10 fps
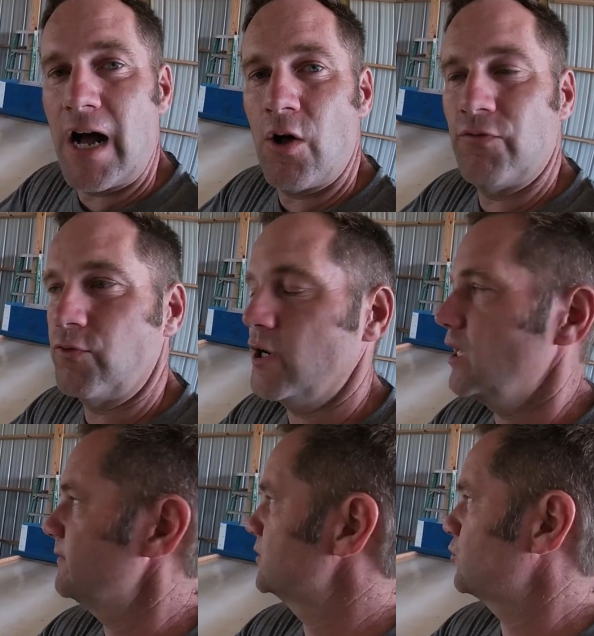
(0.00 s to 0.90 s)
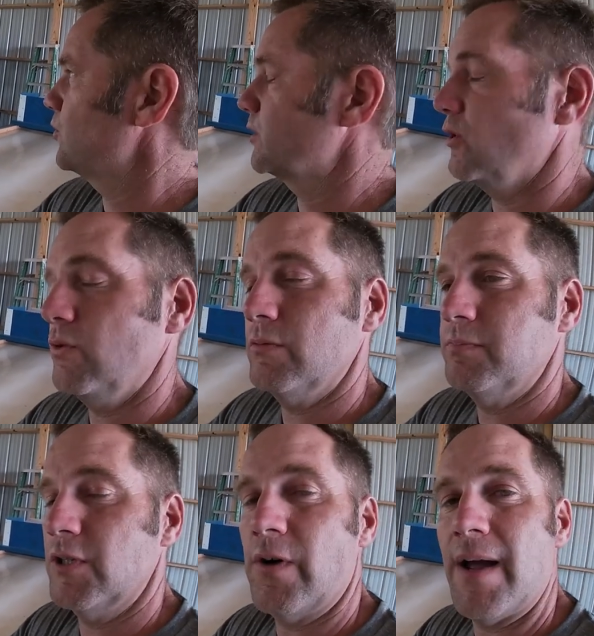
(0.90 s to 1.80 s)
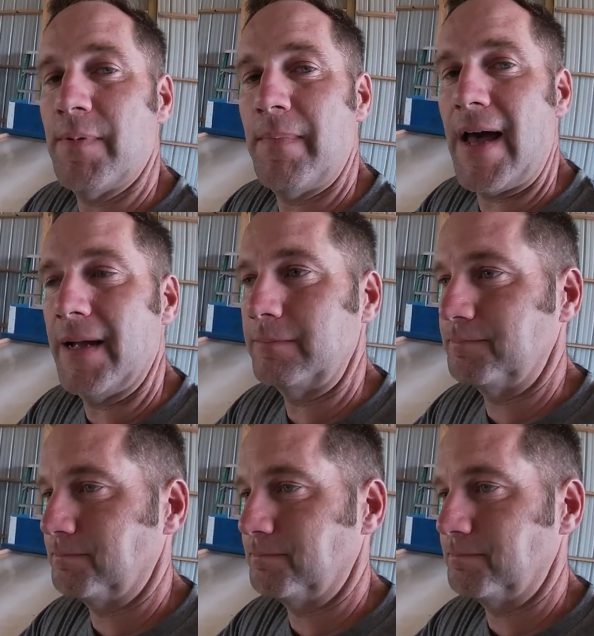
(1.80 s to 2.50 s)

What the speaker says: all the front of it, tore the cooler to crap and back.